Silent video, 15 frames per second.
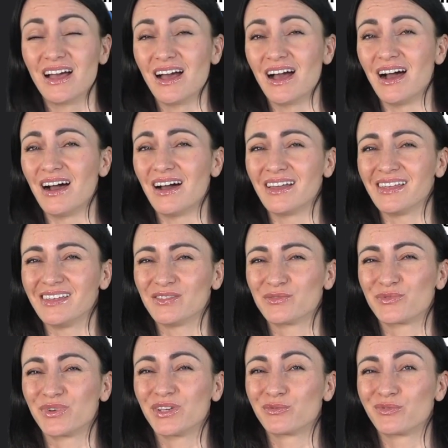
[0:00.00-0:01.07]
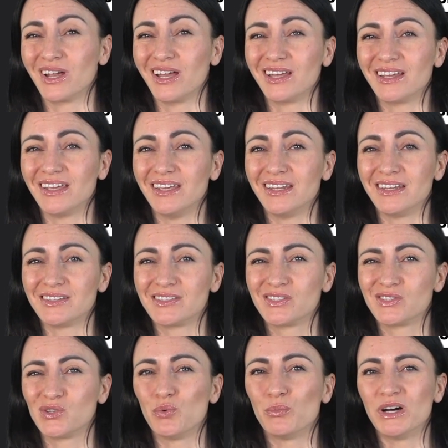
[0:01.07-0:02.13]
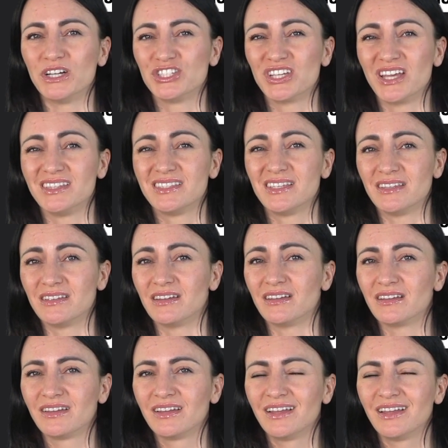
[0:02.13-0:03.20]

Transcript: I regret eating so much at dinner.